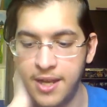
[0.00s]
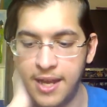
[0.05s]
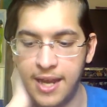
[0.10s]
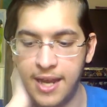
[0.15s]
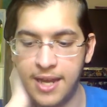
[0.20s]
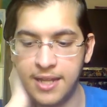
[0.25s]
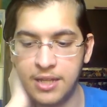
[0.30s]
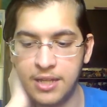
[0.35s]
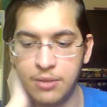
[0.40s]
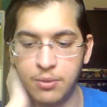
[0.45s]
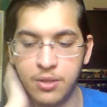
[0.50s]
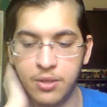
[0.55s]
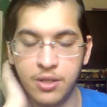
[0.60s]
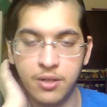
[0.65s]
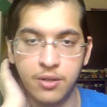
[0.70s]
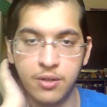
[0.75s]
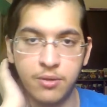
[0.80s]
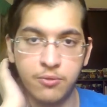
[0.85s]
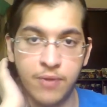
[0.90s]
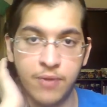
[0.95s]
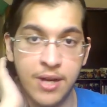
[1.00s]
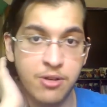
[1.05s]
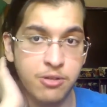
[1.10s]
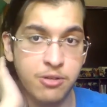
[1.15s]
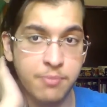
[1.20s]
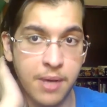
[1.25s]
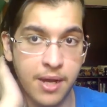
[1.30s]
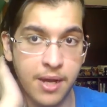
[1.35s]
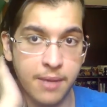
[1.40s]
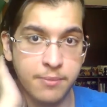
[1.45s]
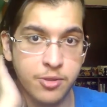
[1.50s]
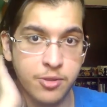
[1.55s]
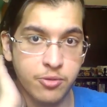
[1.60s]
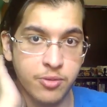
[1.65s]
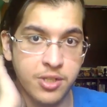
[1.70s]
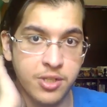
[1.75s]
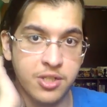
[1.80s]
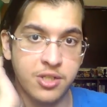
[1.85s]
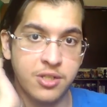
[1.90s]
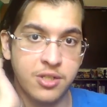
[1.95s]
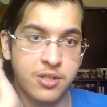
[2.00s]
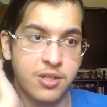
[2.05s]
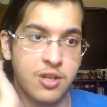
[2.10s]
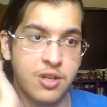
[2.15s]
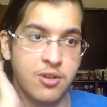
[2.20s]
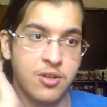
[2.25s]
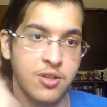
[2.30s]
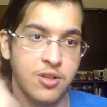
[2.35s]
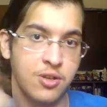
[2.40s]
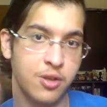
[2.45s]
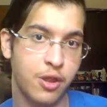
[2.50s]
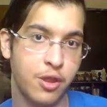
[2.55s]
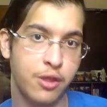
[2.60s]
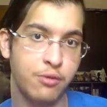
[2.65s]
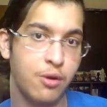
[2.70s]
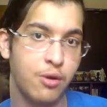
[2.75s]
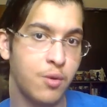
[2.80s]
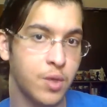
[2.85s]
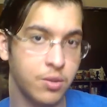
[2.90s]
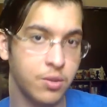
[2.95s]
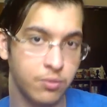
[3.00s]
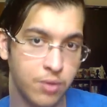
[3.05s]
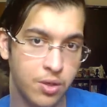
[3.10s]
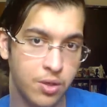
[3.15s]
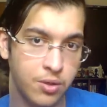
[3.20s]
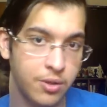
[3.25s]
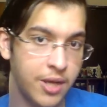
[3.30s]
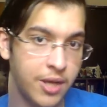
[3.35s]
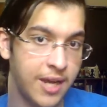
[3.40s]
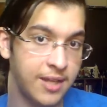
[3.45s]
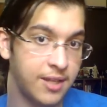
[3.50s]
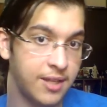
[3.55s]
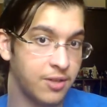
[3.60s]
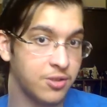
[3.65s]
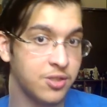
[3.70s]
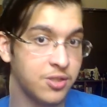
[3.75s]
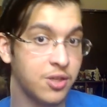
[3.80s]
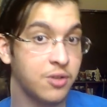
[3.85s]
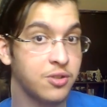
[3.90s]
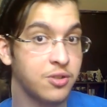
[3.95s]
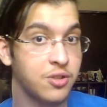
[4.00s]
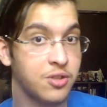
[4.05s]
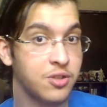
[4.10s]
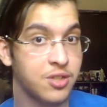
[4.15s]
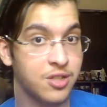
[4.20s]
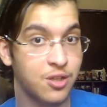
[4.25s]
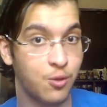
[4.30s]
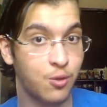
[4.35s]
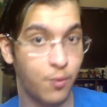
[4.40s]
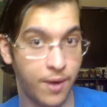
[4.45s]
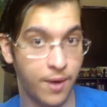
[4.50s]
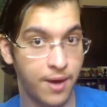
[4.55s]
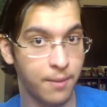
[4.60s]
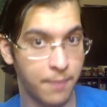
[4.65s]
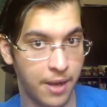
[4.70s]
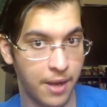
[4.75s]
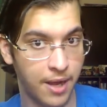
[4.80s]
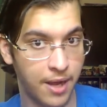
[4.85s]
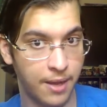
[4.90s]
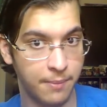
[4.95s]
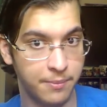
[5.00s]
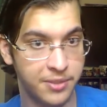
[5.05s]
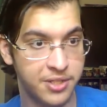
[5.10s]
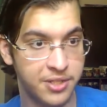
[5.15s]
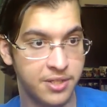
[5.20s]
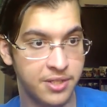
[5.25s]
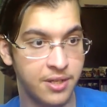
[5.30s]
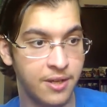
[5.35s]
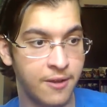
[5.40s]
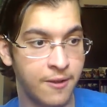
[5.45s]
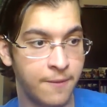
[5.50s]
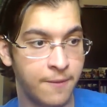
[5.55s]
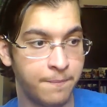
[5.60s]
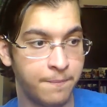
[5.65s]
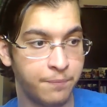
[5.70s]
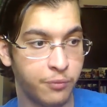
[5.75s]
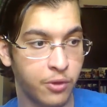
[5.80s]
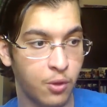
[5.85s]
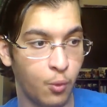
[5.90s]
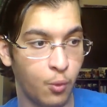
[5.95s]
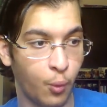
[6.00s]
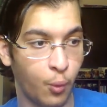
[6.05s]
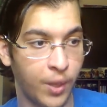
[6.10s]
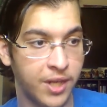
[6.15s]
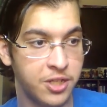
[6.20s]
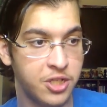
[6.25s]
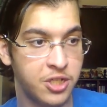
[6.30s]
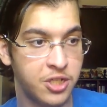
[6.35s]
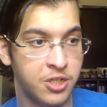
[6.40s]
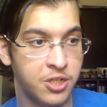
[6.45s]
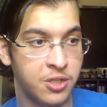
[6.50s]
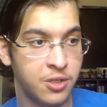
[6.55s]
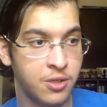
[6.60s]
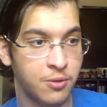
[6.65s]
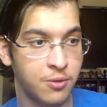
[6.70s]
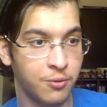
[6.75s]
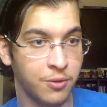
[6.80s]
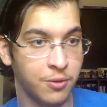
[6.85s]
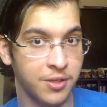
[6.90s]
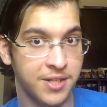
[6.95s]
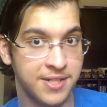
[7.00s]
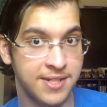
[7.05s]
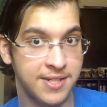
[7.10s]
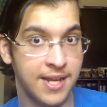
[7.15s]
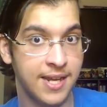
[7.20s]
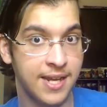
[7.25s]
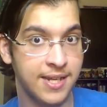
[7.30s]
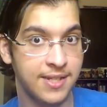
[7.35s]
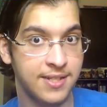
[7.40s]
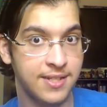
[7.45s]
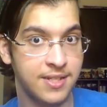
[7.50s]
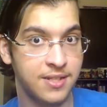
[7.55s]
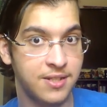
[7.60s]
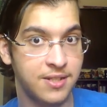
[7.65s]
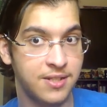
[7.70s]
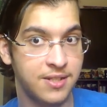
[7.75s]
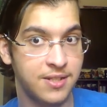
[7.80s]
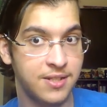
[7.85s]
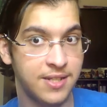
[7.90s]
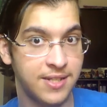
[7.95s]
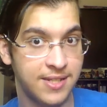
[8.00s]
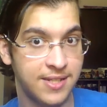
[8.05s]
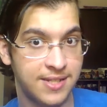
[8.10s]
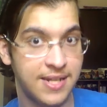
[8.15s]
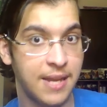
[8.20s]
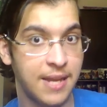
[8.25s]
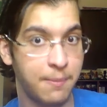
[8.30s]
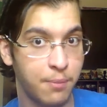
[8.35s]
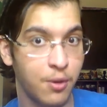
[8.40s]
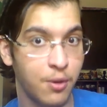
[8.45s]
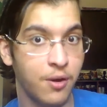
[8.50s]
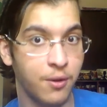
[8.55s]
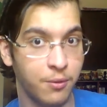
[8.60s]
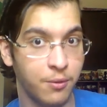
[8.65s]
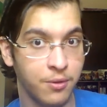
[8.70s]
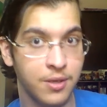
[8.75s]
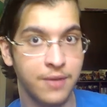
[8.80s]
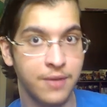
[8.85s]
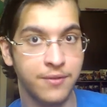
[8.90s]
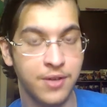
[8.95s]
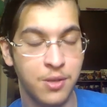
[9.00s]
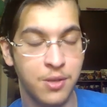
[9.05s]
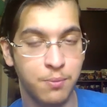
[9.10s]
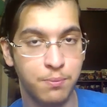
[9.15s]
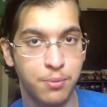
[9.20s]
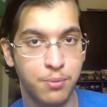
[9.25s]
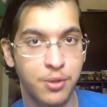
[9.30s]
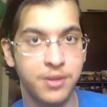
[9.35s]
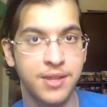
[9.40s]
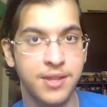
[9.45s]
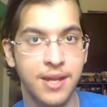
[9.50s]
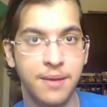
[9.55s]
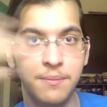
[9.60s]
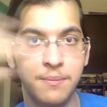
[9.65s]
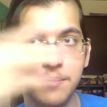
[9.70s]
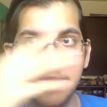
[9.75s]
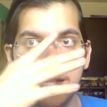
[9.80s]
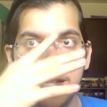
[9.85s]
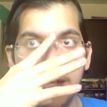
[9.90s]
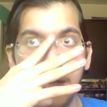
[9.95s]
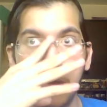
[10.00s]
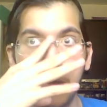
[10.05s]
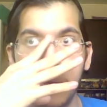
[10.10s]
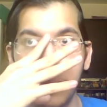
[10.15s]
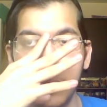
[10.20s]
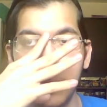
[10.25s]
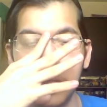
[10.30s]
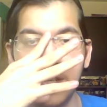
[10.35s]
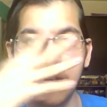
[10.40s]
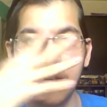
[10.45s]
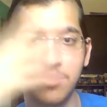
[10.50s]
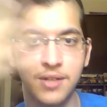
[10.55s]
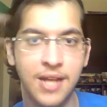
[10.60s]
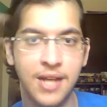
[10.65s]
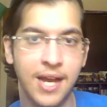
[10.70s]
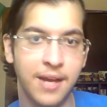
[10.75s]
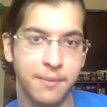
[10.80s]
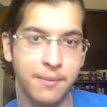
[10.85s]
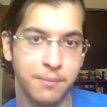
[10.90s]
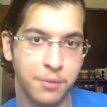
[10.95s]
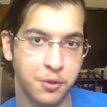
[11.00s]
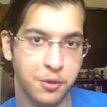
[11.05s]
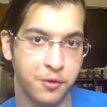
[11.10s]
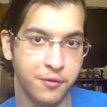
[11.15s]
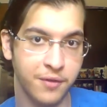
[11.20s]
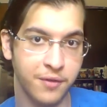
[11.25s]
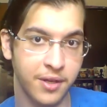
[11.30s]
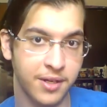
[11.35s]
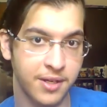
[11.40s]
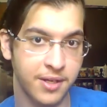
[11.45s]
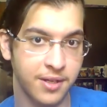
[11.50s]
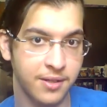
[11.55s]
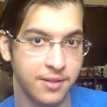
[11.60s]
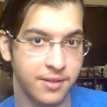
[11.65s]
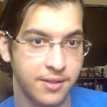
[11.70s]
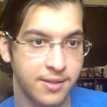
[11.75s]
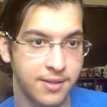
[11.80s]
And there were round bombs, which you could throw or roll, and there was also square bombs, which were designed to stay put wherever you put them, so, you know, not move on a